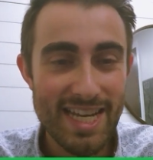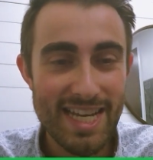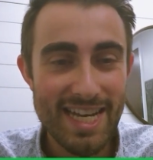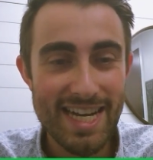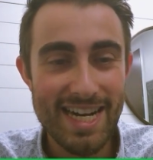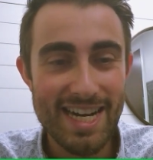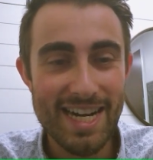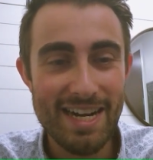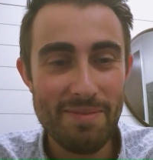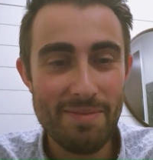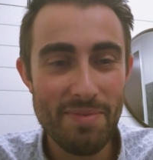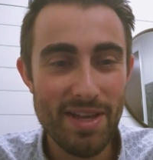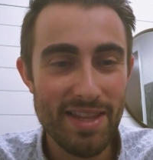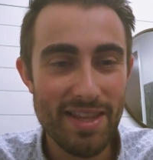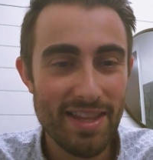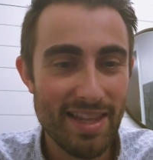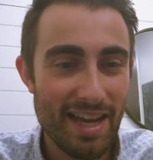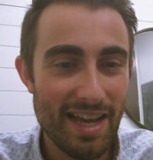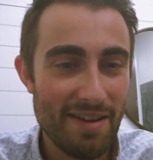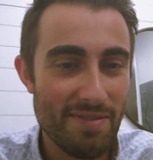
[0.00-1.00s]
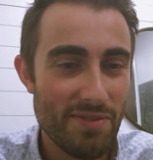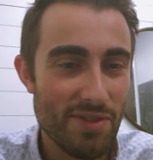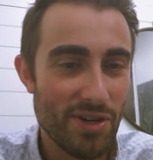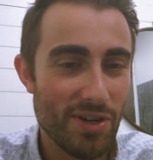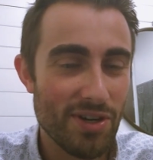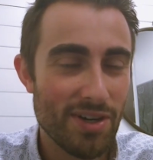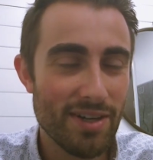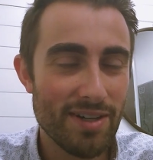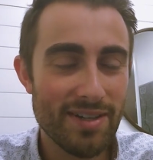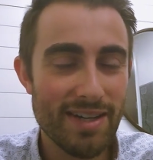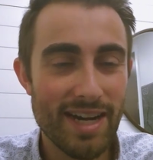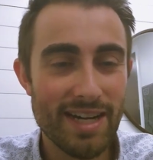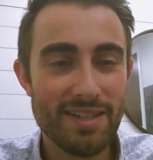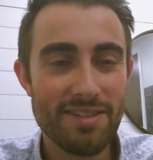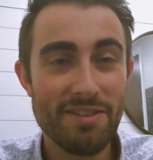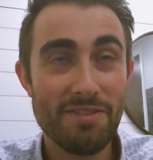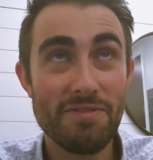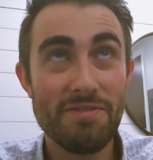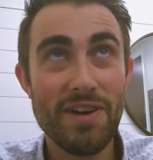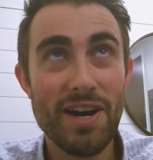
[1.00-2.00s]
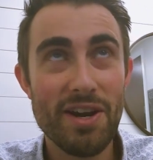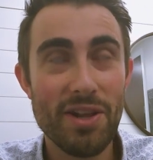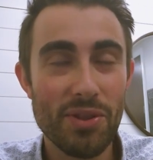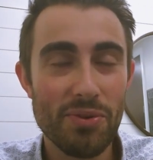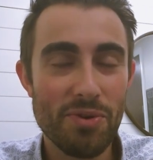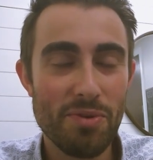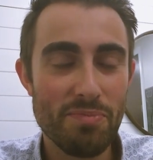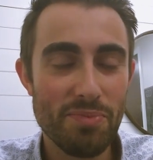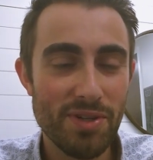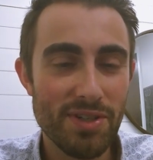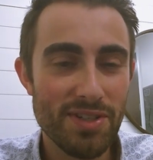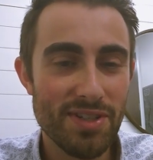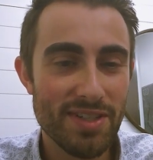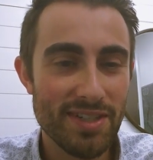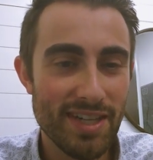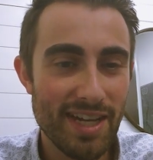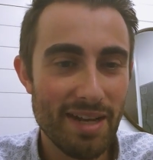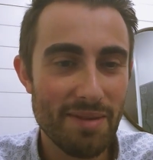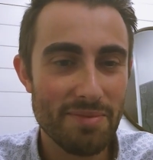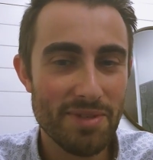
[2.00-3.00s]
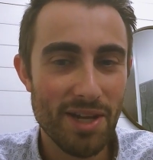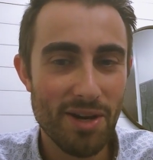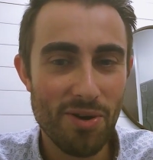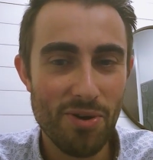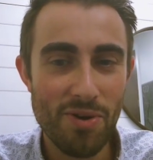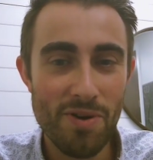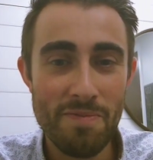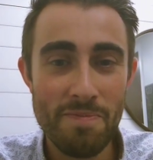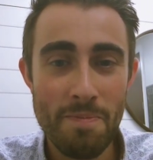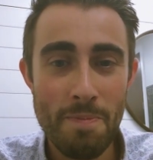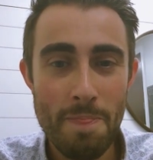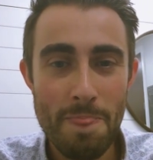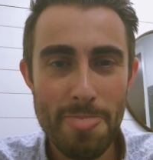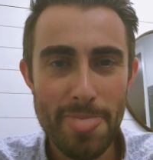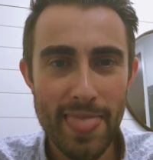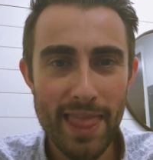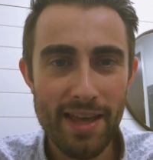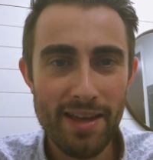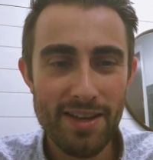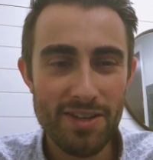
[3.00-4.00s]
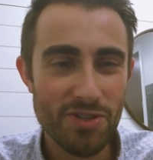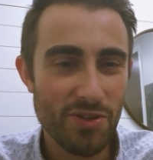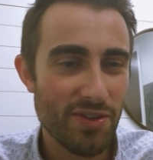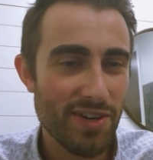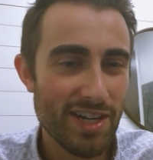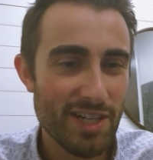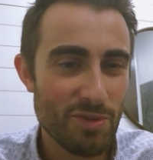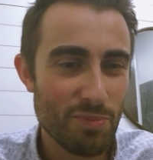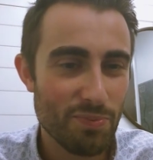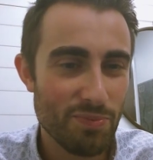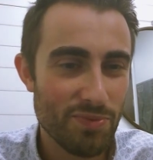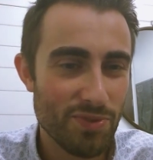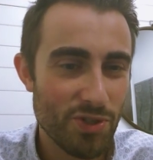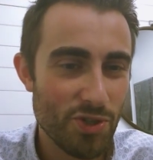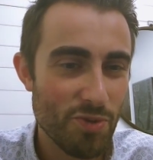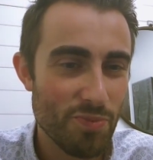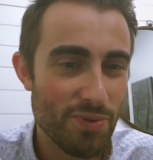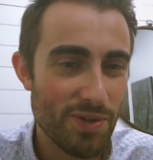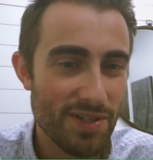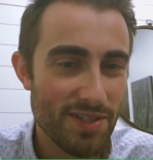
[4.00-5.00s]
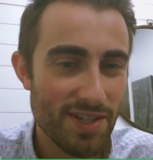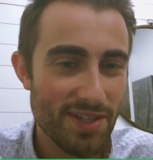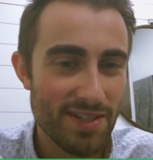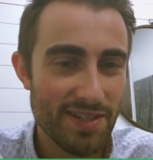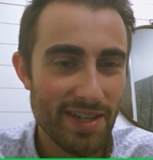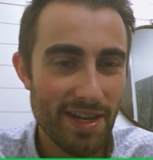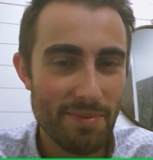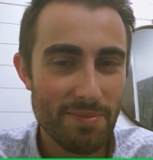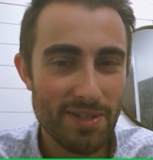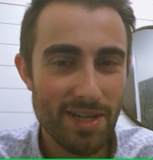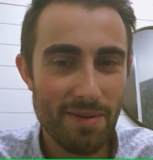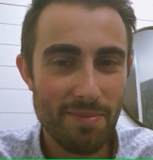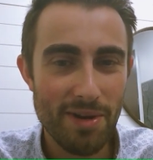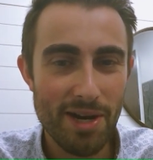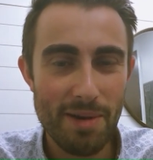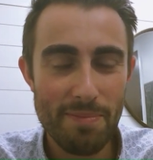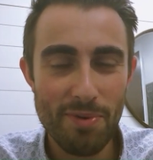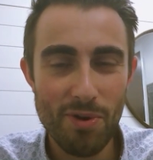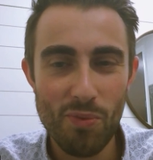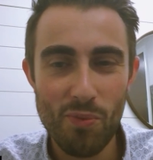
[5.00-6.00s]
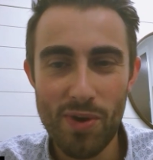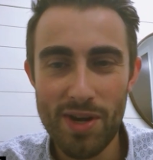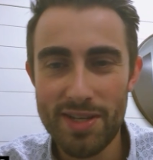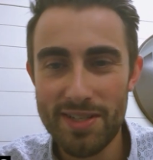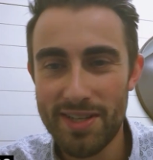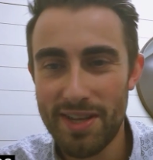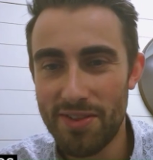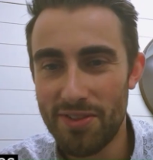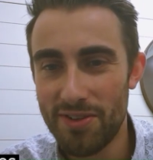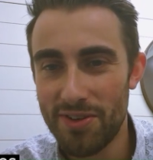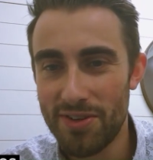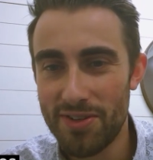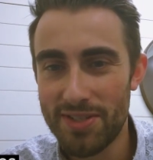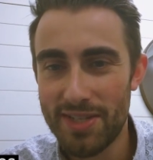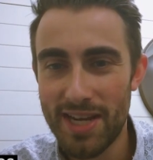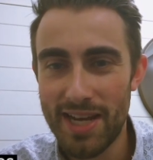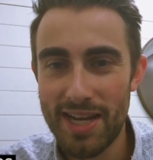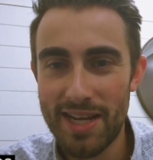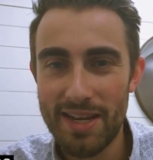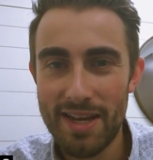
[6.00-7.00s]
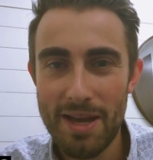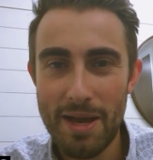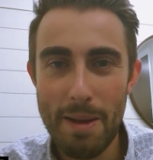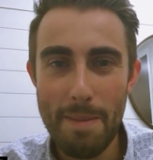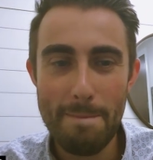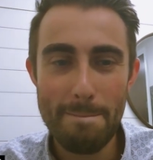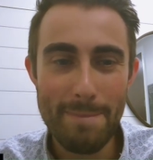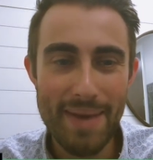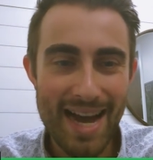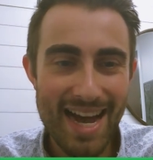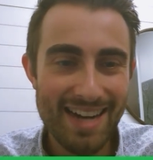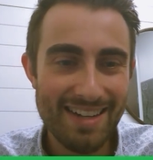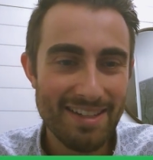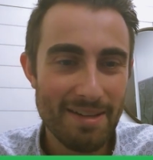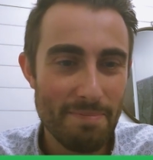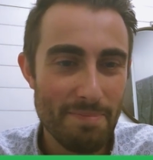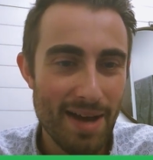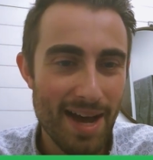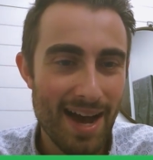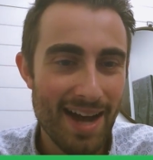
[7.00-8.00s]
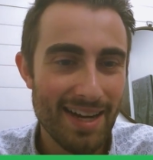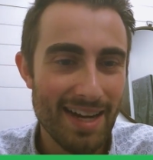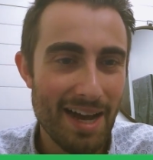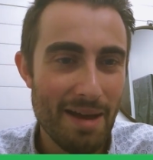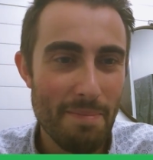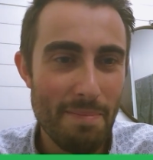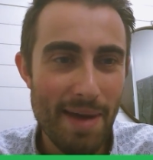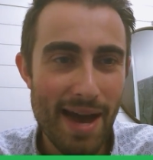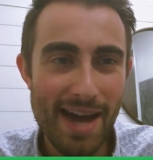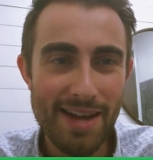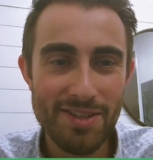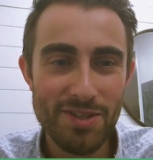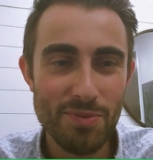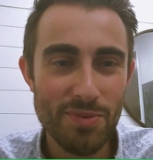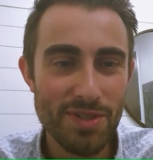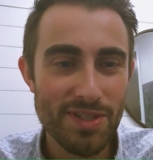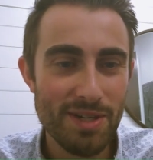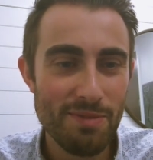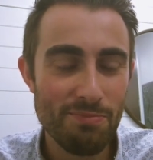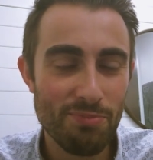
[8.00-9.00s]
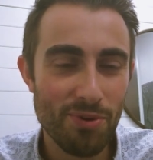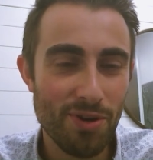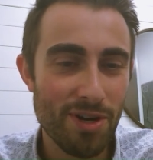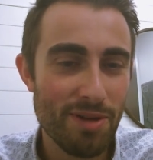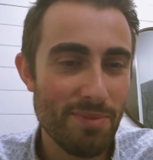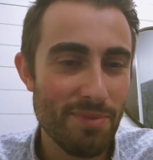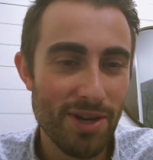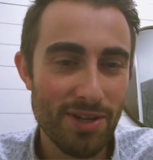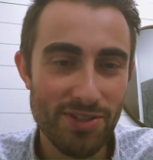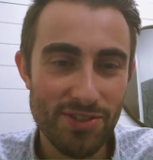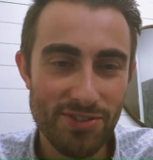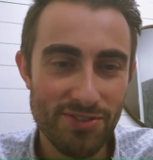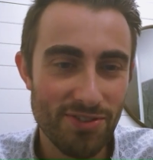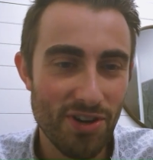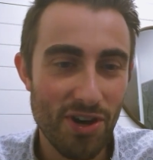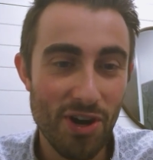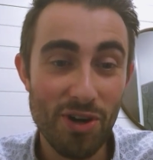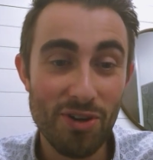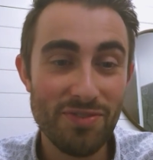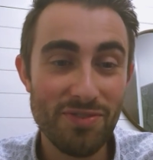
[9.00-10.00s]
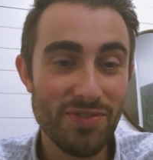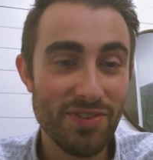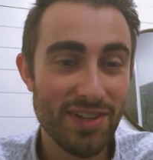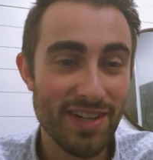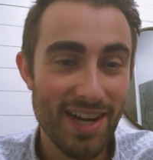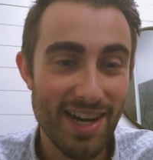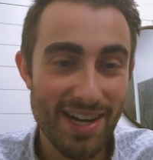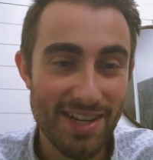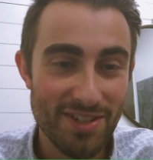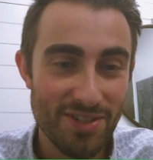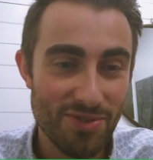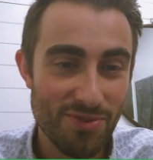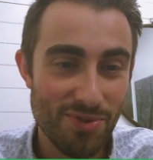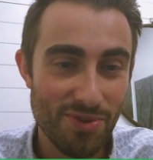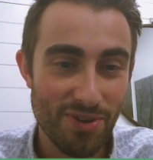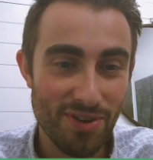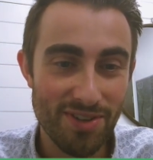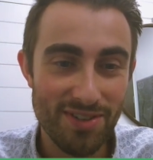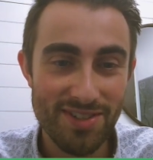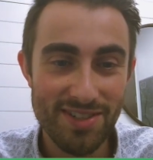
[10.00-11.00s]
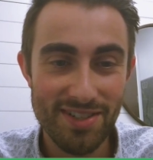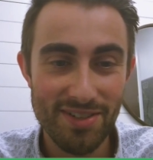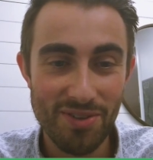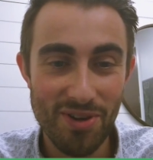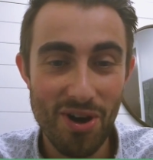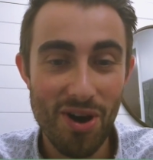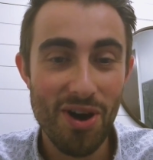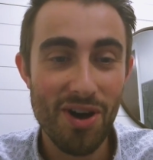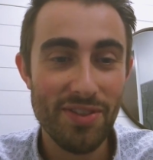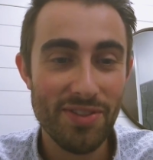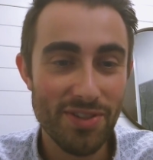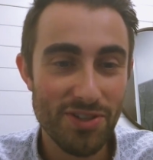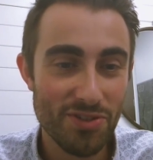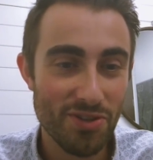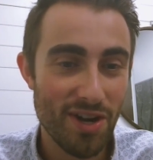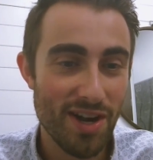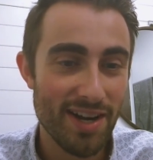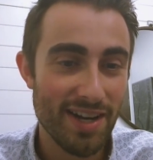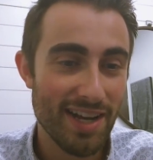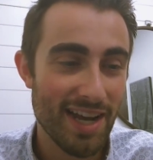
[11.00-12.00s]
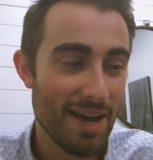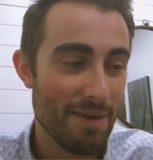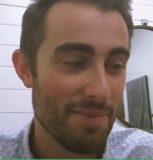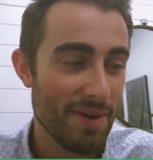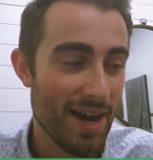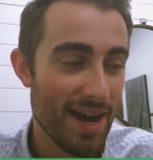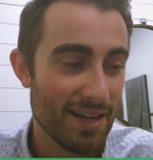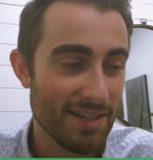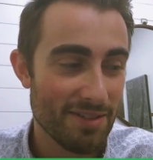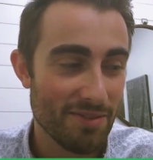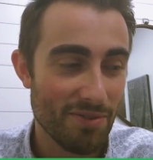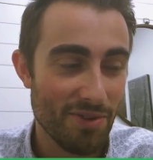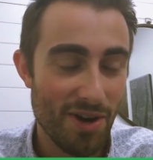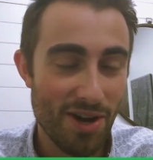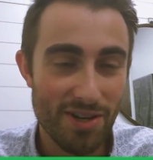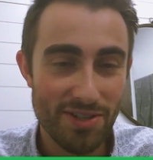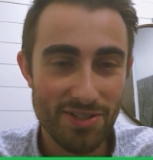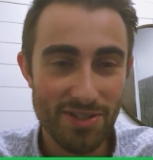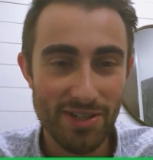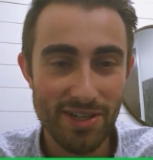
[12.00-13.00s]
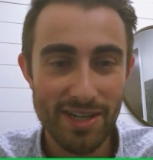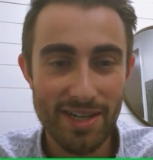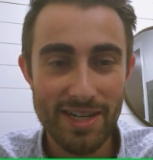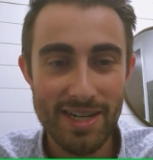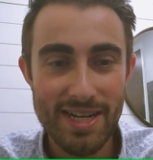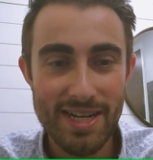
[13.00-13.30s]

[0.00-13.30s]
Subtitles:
and then they have their final 3 preseason games at home. So the next 2 preseason games coming up on Wednesday, Thursday, back to back. I imagine we see pretty much all of the guys who are still on the training camp active roster.